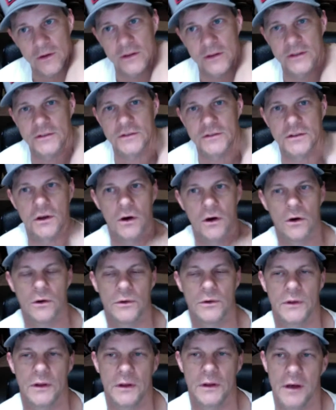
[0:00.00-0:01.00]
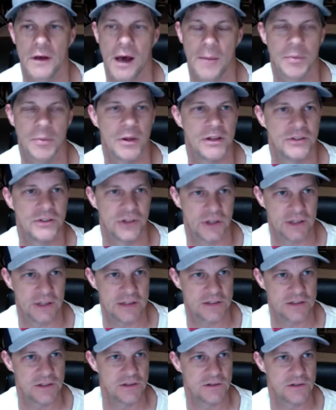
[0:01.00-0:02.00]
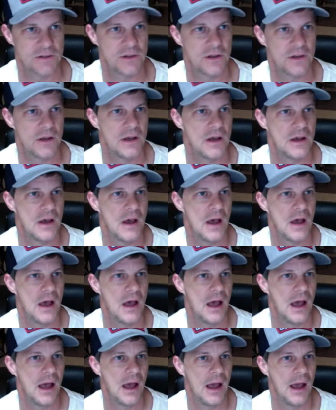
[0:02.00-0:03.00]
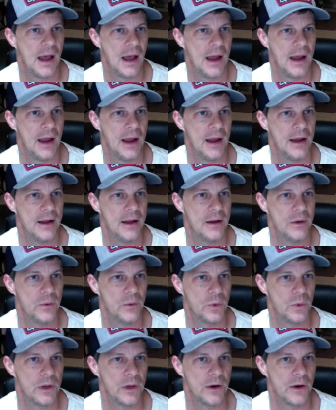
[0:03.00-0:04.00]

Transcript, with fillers: It's called uh, I Pledge Allegiance. And we